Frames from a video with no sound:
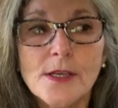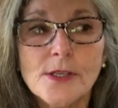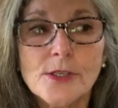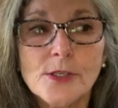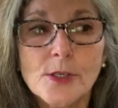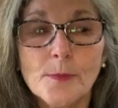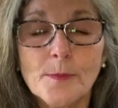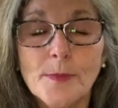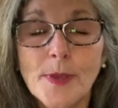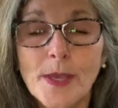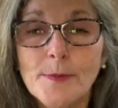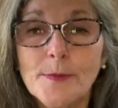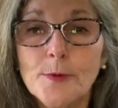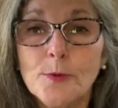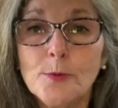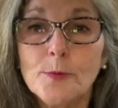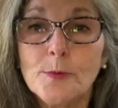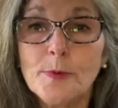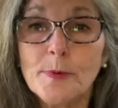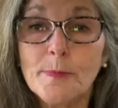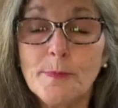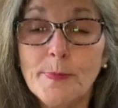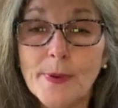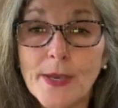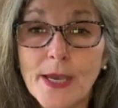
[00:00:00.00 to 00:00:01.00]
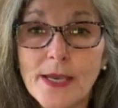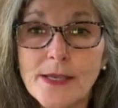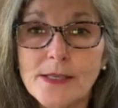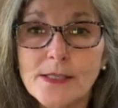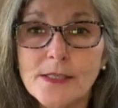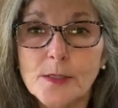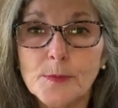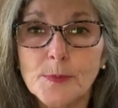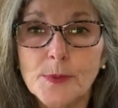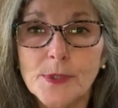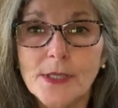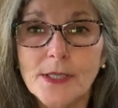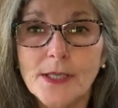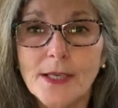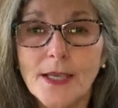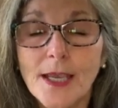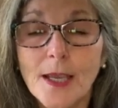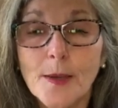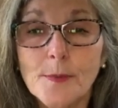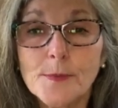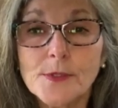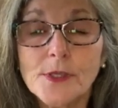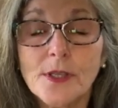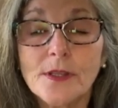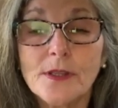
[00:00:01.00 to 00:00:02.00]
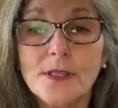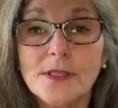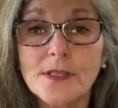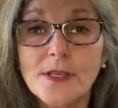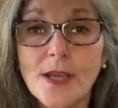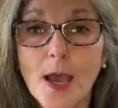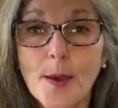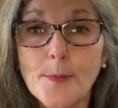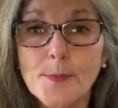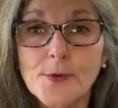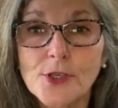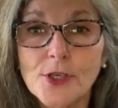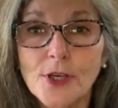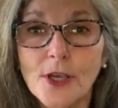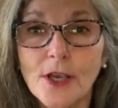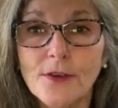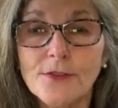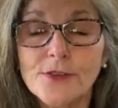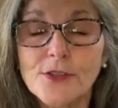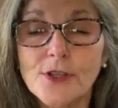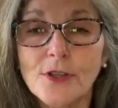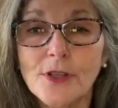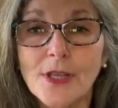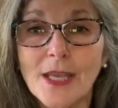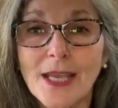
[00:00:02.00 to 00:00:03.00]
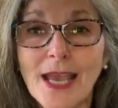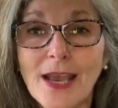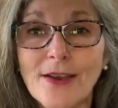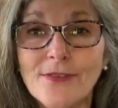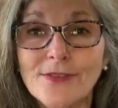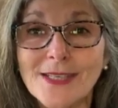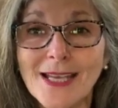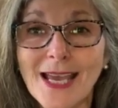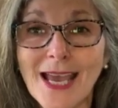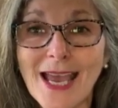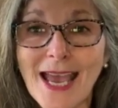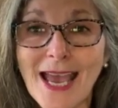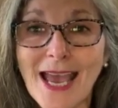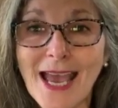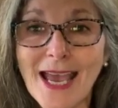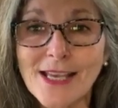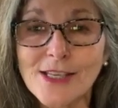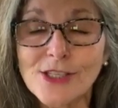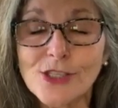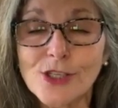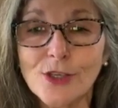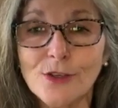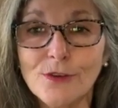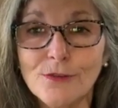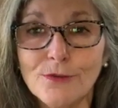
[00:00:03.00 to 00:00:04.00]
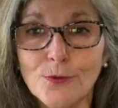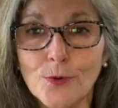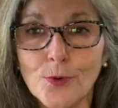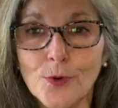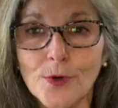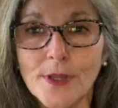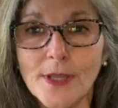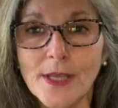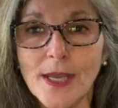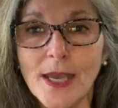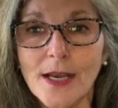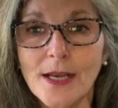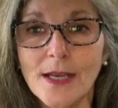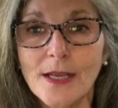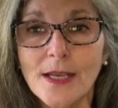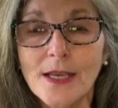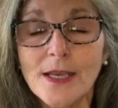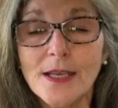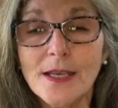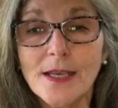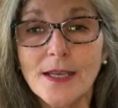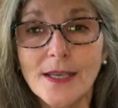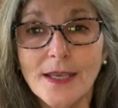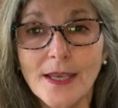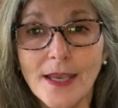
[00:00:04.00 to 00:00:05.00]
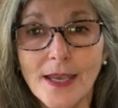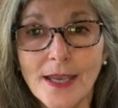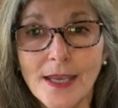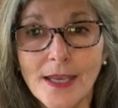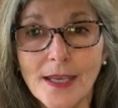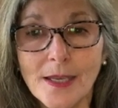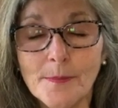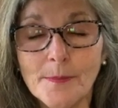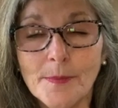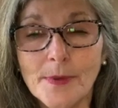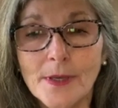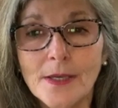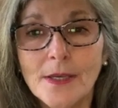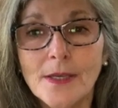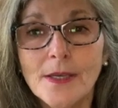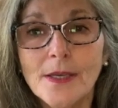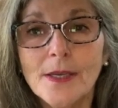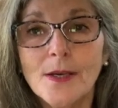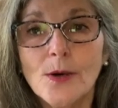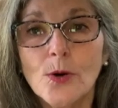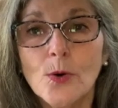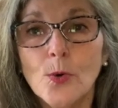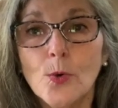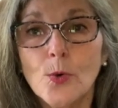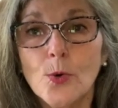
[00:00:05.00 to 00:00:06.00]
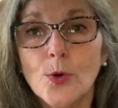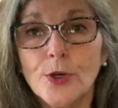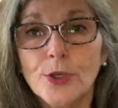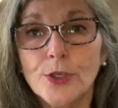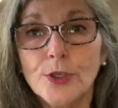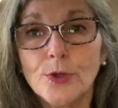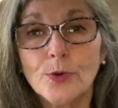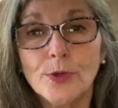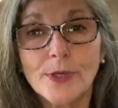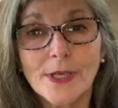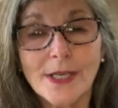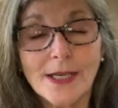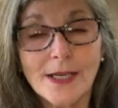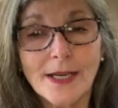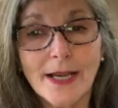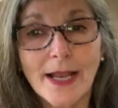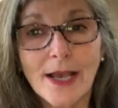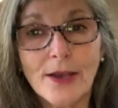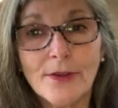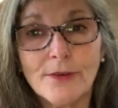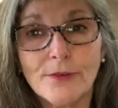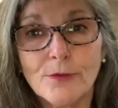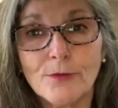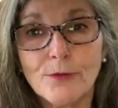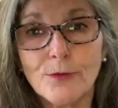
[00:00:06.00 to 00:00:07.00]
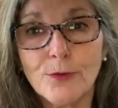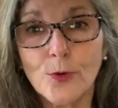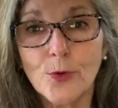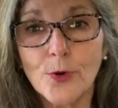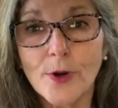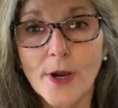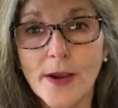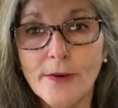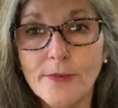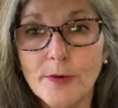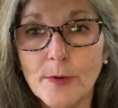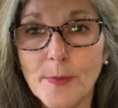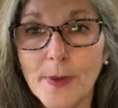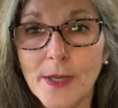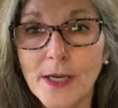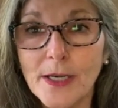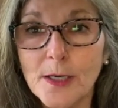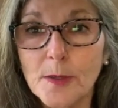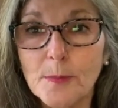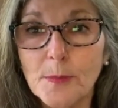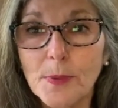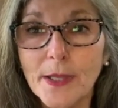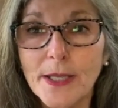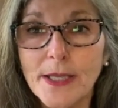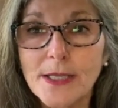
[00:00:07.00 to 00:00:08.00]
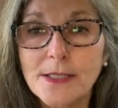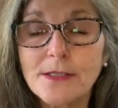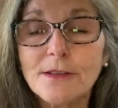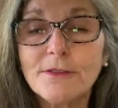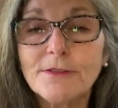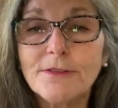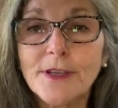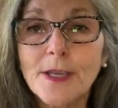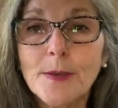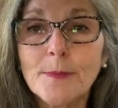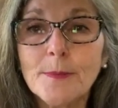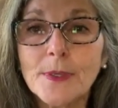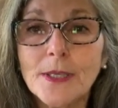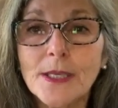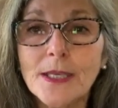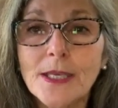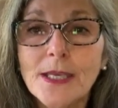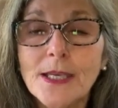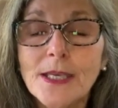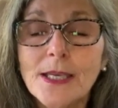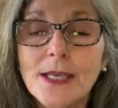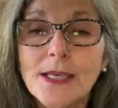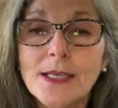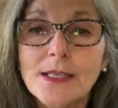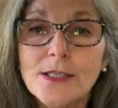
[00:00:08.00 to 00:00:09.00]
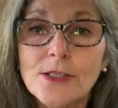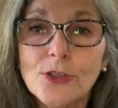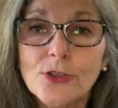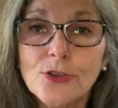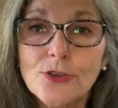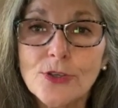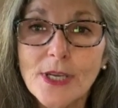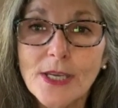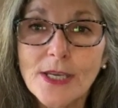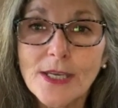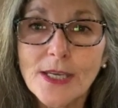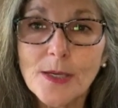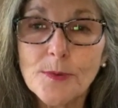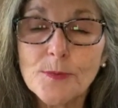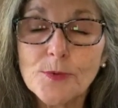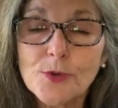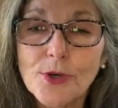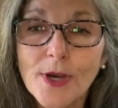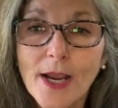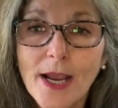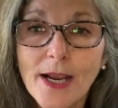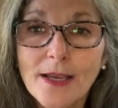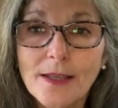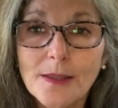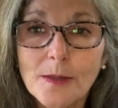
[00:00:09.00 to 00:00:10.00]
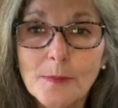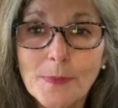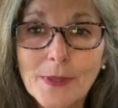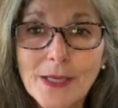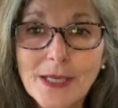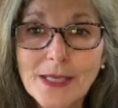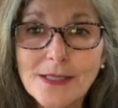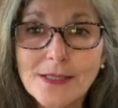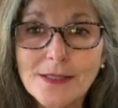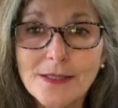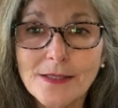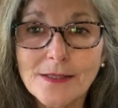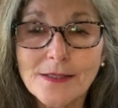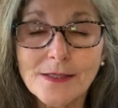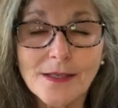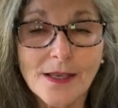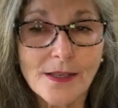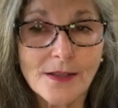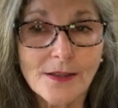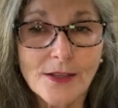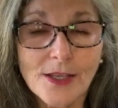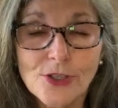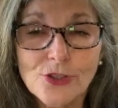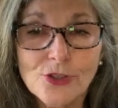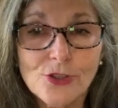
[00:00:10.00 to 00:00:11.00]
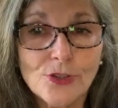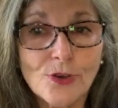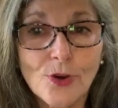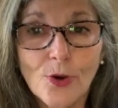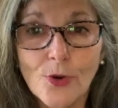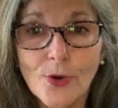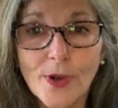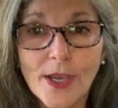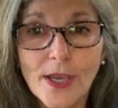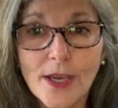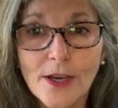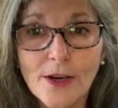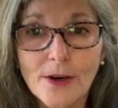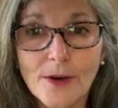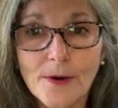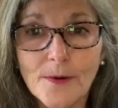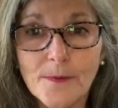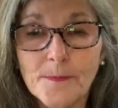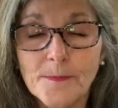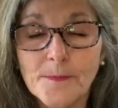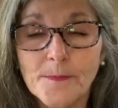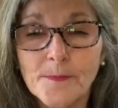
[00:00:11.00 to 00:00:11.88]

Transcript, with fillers: So maybe it would be best to put the games on the top shelf so they have to ask you for that game, or you'll get it out for everybody to play as a family so you can keep track of the pieces unless you don't care.